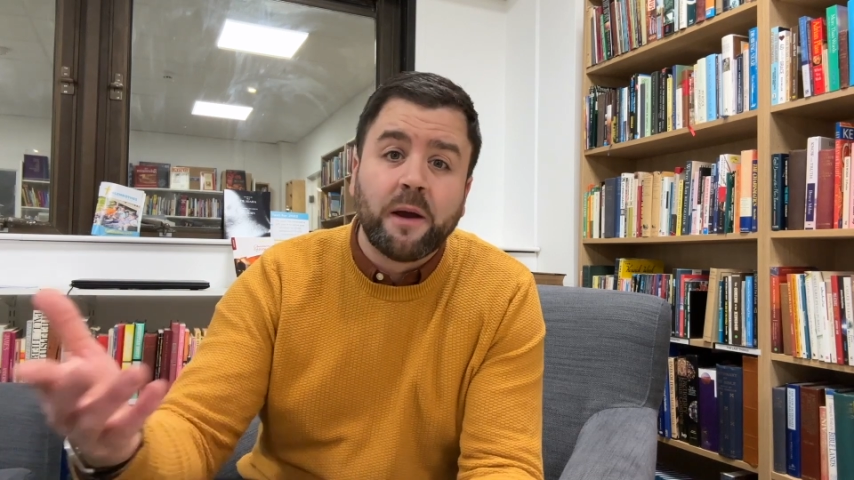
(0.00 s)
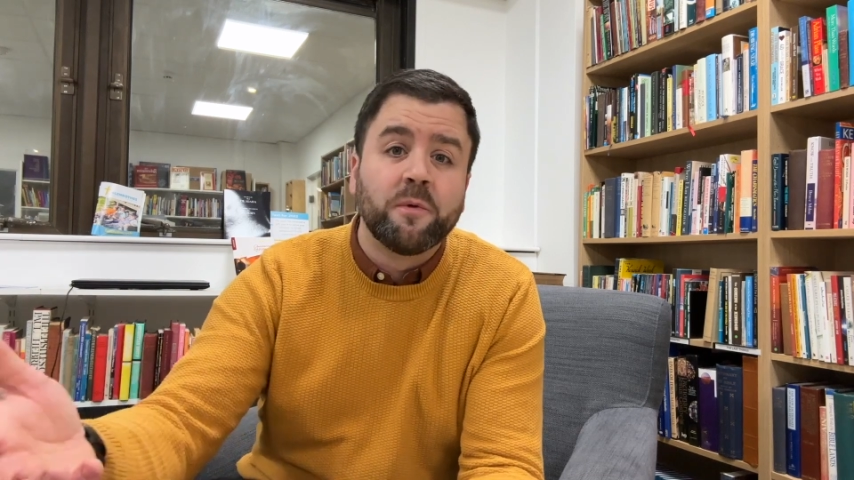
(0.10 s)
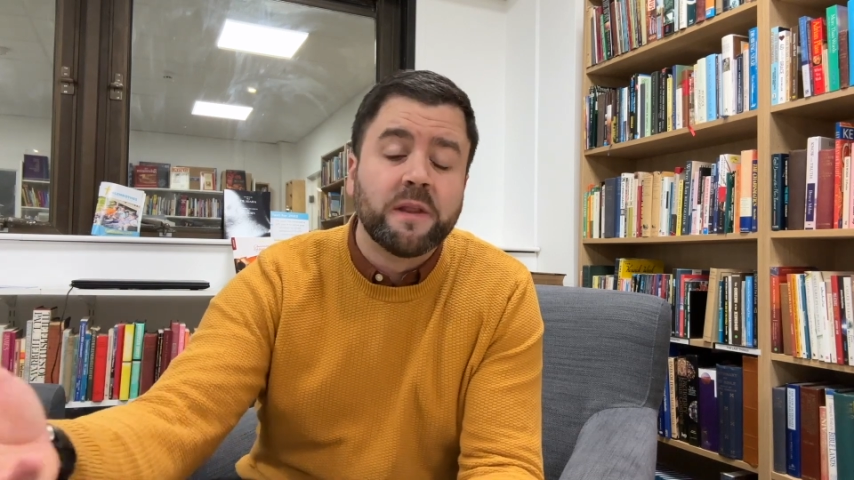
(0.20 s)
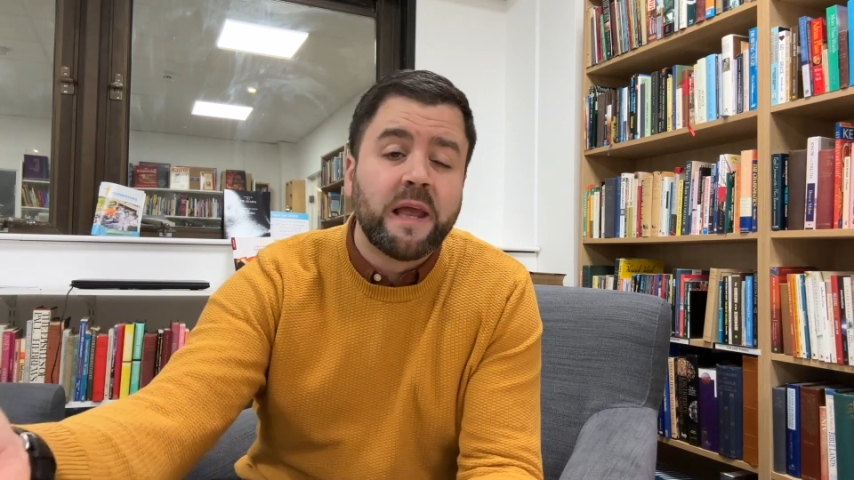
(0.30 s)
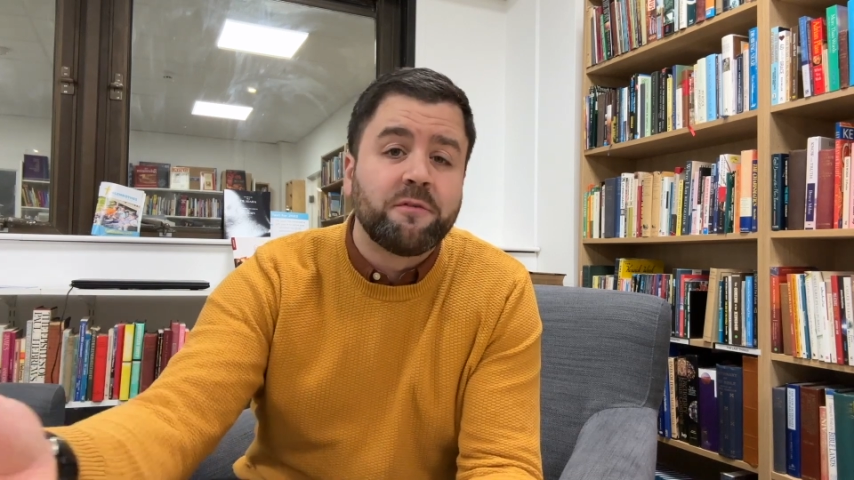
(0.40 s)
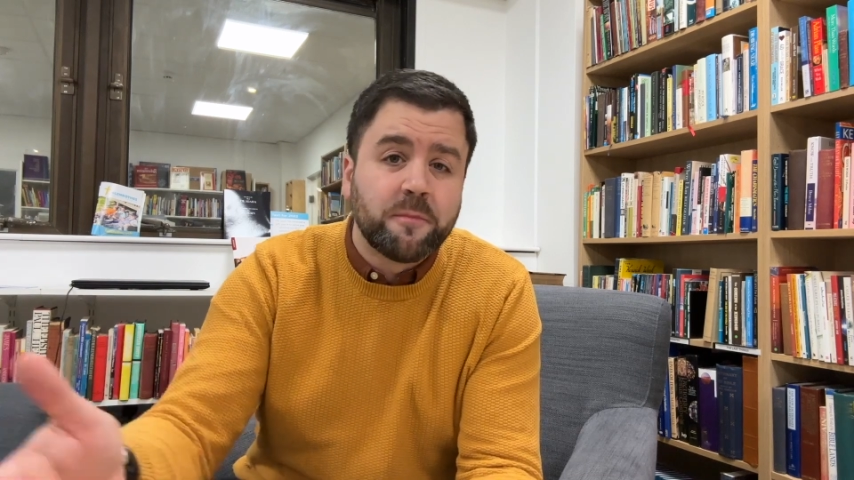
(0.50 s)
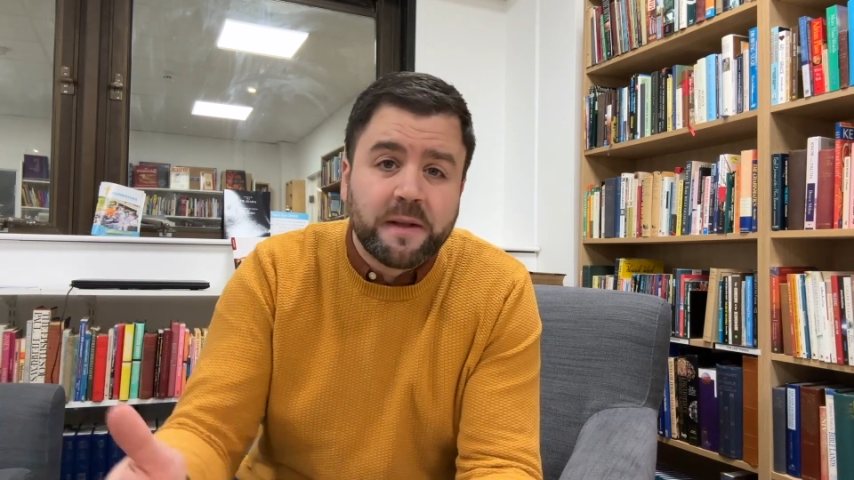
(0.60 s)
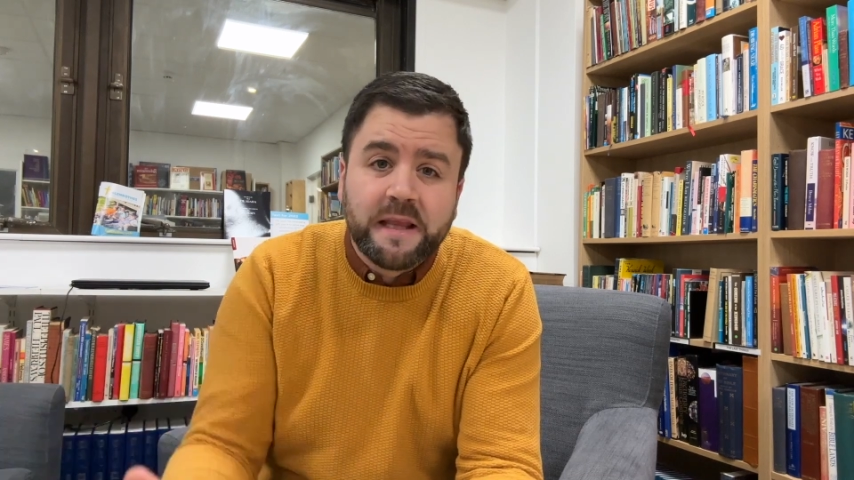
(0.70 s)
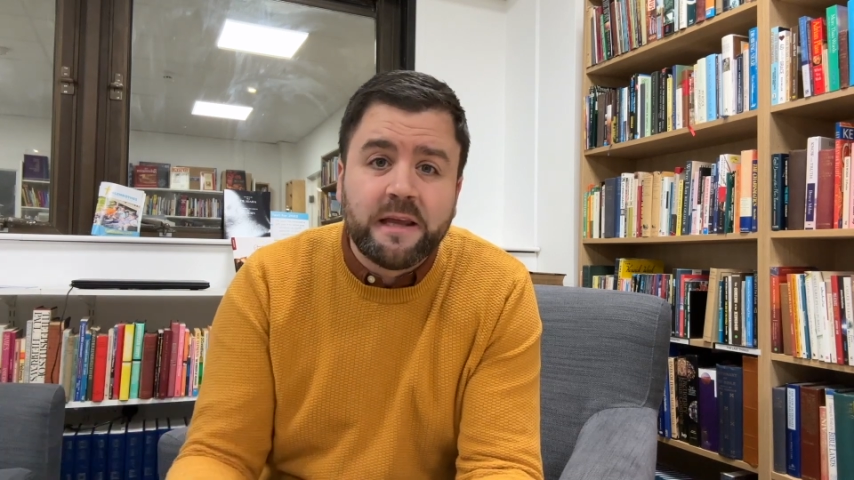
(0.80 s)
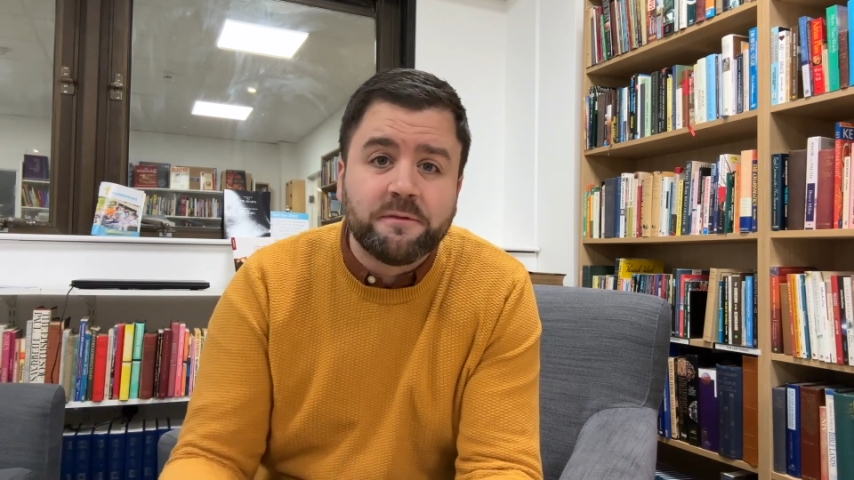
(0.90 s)
will never
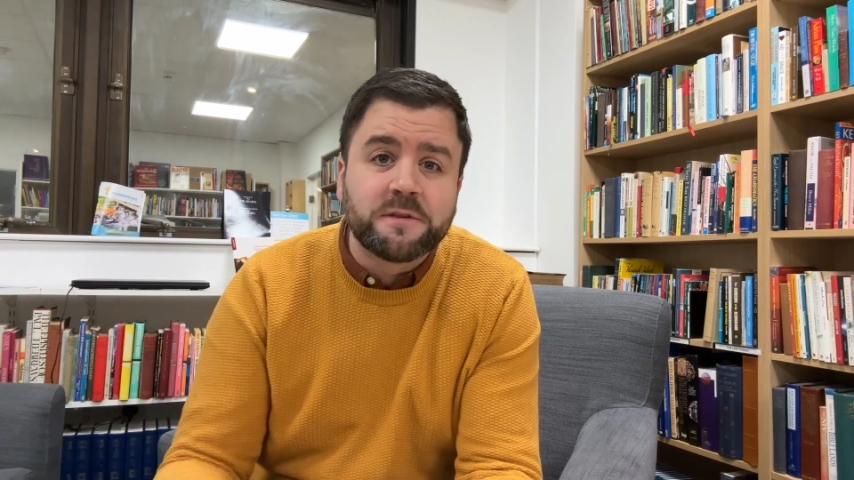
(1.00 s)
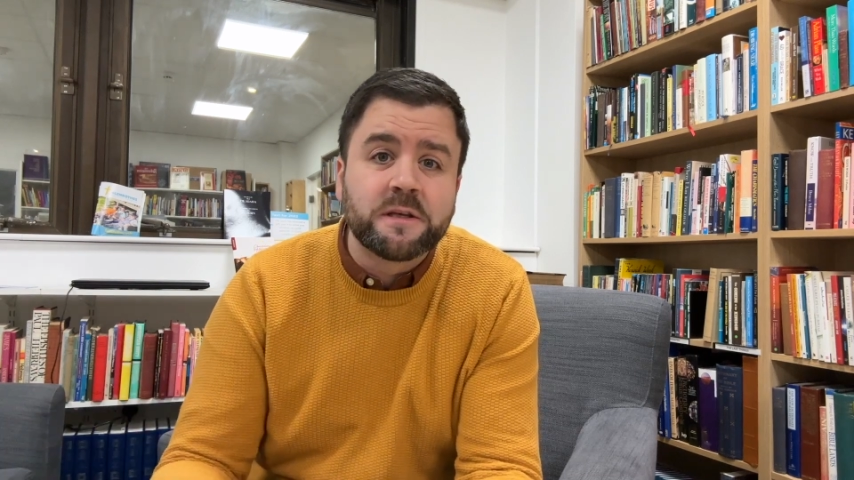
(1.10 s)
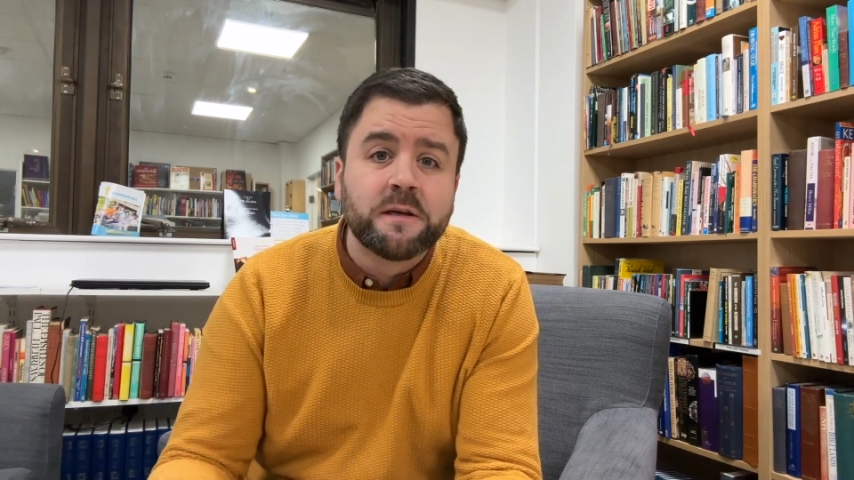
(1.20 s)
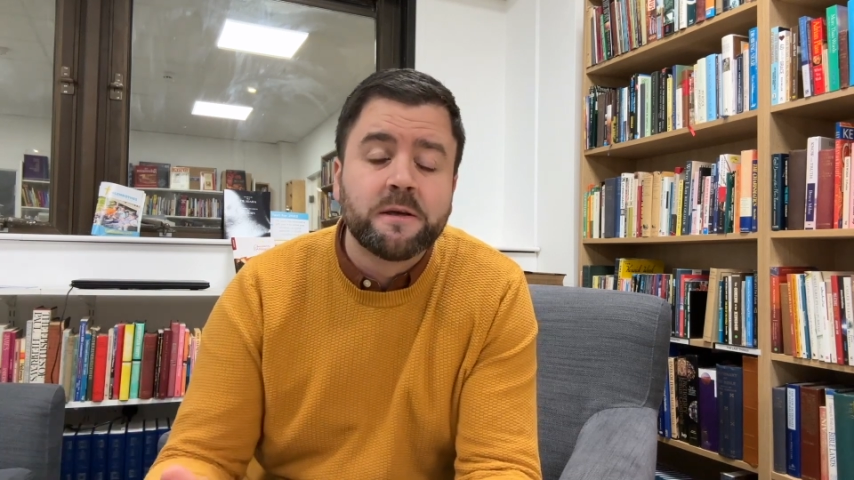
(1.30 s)
believes?